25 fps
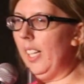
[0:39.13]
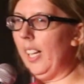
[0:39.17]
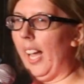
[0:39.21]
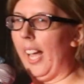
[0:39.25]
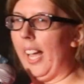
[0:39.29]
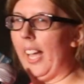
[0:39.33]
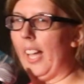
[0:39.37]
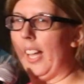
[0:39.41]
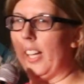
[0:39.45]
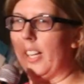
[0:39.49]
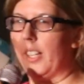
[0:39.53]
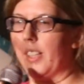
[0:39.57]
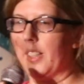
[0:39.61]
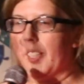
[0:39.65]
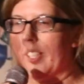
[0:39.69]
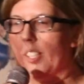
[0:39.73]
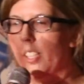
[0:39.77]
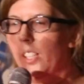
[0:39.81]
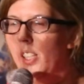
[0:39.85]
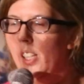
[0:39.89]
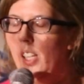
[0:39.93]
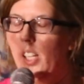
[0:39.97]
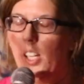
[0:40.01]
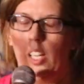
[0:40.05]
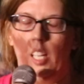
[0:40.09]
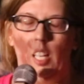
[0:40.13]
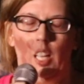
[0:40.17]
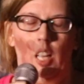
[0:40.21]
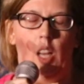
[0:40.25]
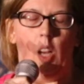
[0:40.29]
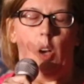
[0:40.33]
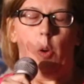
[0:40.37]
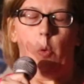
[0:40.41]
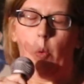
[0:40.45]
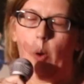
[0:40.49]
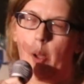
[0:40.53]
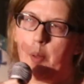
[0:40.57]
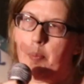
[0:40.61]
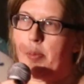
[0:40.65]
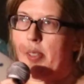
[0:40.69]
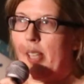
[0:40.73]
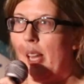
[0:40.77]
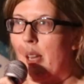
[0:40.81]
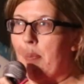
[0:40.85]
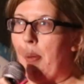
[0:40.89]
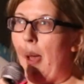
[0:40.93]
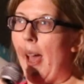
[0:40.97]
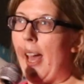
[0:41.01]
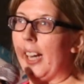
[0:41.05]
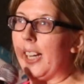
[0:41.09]
And what
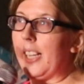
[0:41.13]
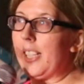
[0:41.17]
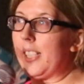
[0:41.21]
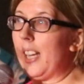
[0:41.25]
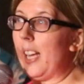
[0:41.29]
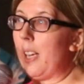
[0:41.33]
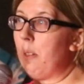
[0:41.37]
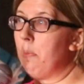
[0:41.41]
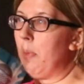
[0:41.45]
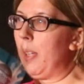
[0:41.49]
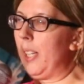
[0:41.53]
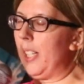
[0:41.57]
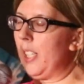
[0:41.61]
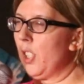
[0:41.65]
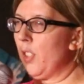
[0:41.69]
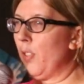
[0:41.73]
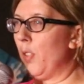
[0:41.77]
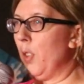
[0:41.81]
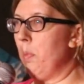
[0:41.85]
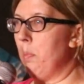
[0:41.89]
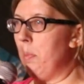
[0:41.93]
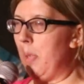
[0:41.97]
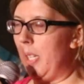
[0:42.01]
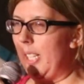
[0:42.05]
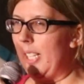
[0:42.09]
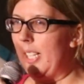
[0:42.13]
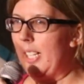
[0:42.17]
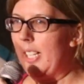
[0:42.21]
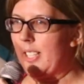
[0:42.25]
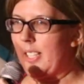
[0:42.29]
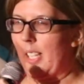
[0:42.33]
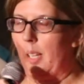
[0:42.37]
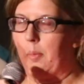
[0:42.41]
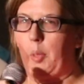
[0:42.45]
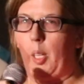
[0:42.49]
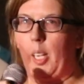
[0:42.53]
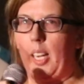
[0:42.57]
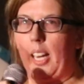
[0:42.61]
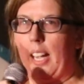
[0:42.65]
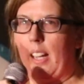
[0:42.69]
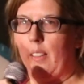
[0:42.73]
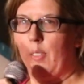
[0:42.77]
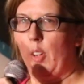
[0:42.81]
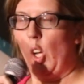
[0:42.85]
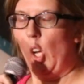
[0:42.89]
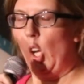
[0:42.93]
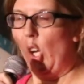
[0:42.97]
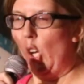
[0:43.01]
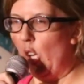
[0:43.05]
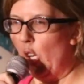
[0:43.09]
St. Patty's Day means for me is I'm going to
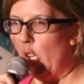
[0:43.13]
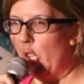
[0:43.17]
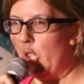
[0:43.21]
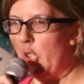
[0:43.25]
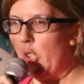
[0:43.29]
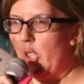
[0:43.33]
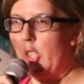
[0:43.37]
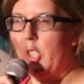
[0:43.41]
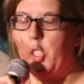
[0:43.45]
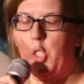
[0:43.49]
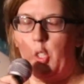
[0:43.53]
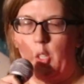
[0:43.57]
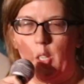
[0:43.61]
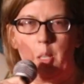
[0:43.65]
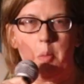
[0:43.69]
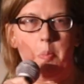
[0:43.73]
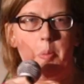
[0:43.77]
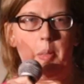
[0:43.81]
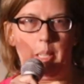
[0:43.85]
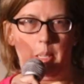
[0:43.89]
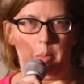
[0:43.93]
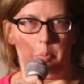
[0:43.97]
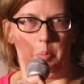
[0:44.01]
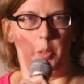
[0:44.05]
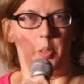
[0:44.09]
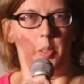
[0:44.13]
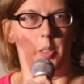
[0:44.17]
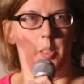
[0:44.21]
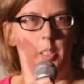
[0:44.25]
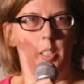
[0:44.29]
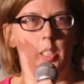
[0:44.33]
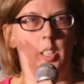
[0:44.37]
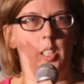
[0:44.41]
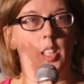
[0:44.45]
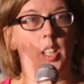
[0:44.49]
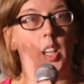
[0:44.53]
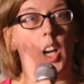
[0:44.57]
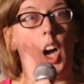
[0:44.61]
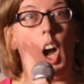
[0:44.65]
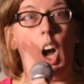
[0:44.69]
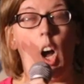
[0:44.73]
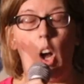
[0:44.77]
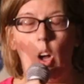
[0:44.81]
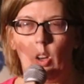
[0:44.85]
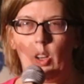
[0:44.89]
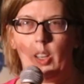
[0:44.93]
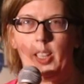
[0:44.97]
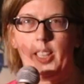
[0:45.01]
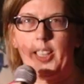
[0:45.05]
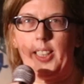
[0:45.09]
have 100 drunk people
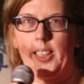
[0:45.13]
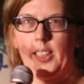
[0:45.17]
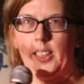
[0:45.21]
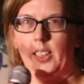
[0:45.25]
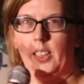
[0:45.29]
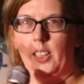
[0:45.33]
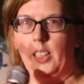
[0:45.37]
calling.